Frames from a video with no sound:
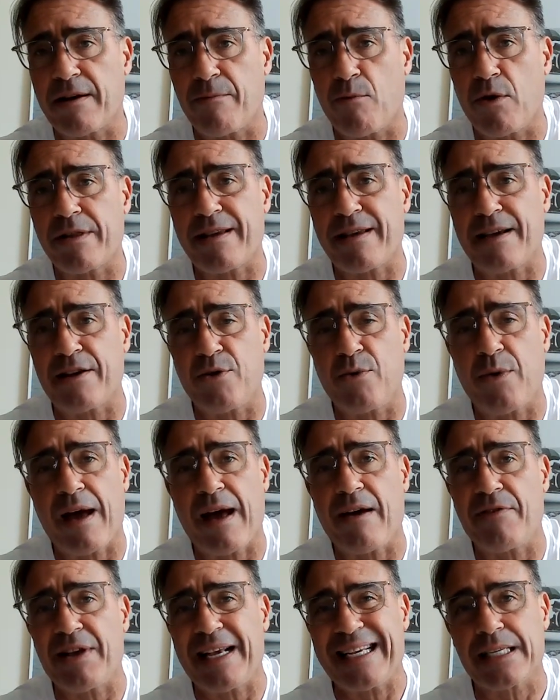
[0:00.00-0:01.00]
And what they do
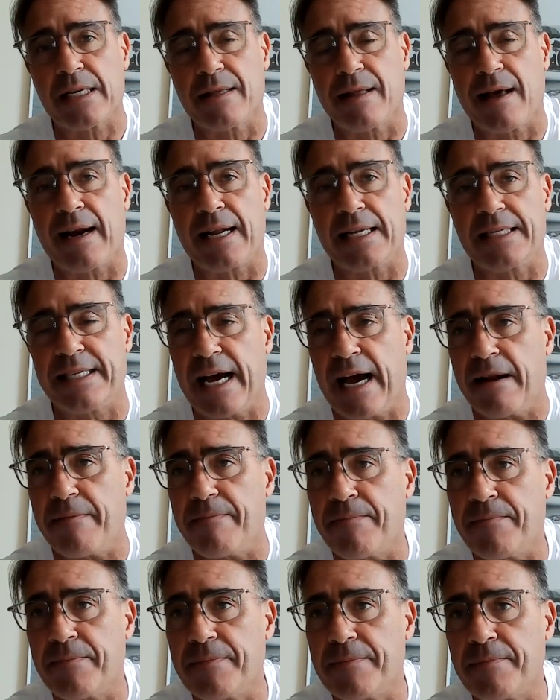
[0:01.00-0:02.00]
have is a lot of debt.
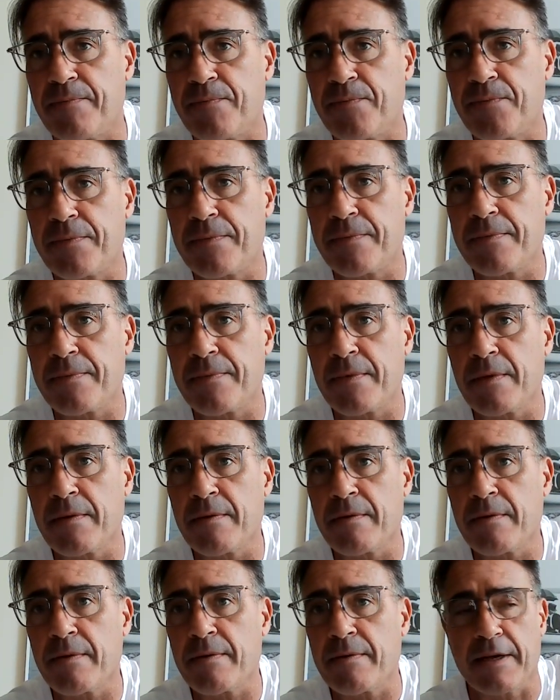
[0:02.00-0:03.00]

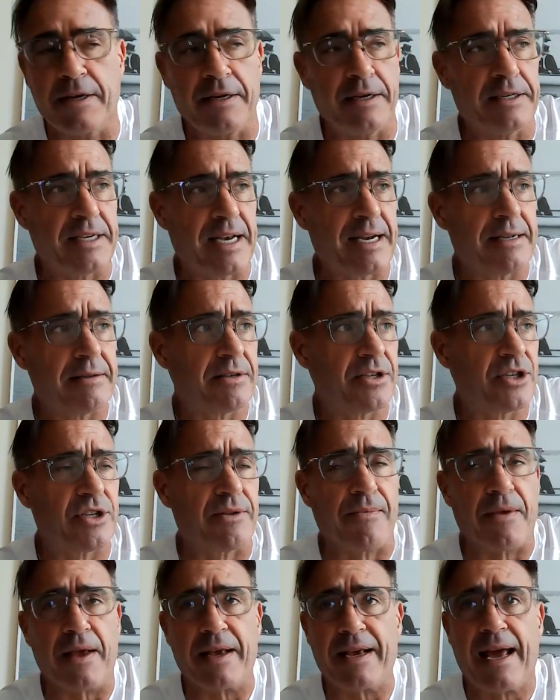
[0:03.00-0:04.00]
Is that,
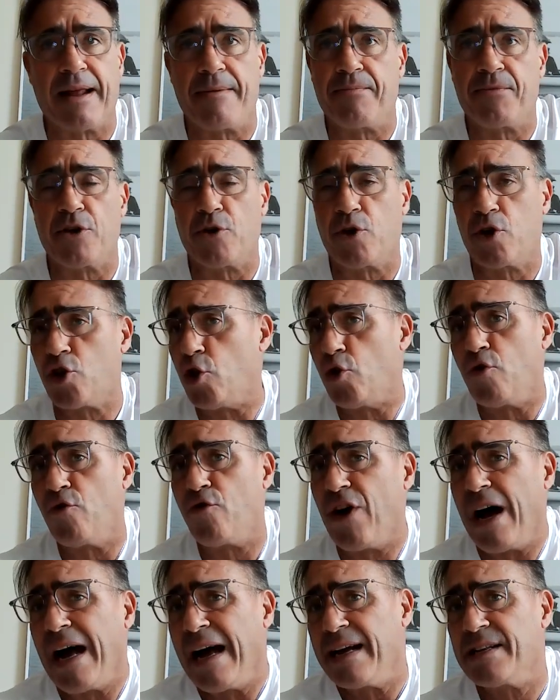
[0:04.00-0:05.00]
again, do you
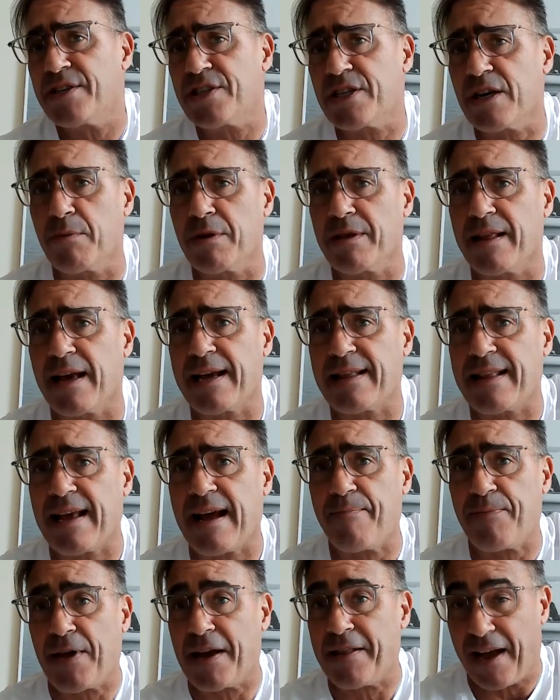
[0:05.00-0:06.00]
define someone like
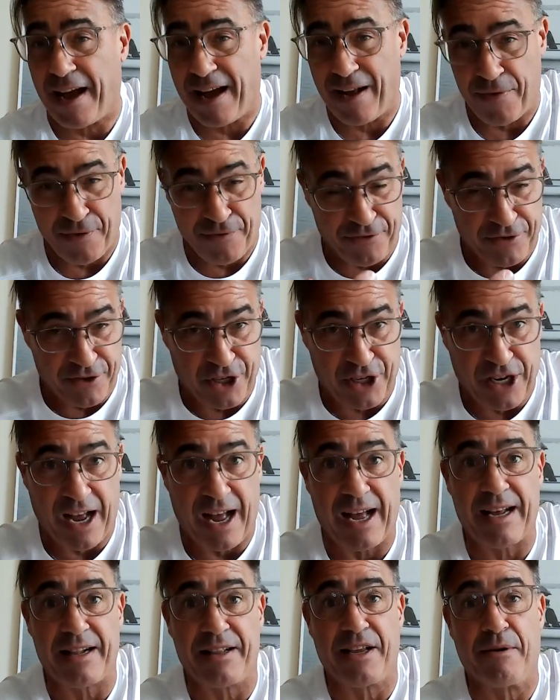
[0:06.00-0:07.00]
that on the
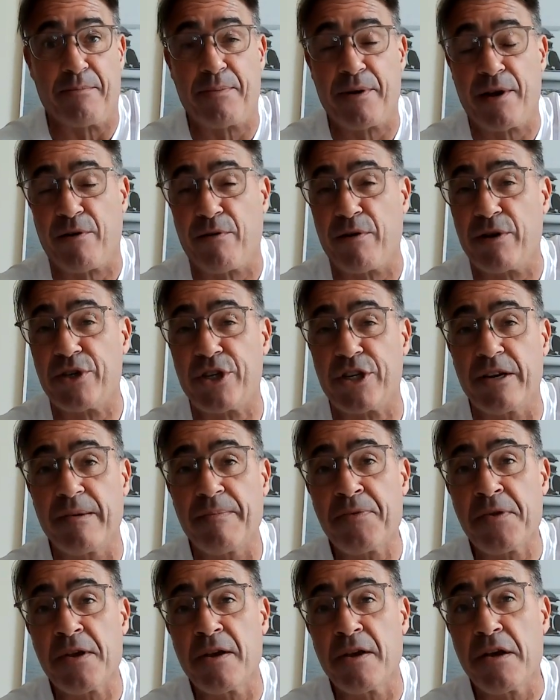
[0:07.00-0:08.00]
facade, the appearance
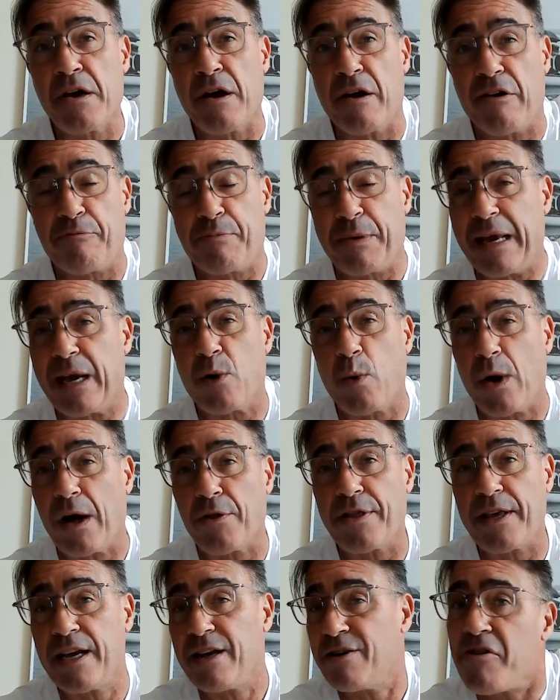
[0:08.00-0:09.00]
of being
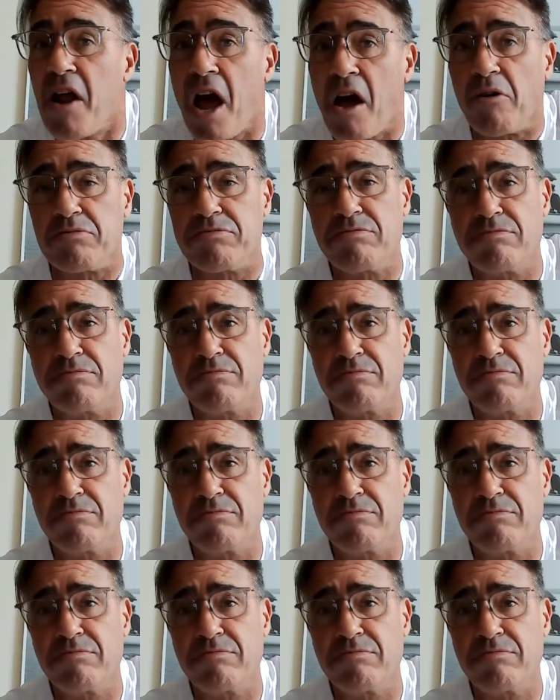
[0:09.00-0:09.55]
wealthy? No.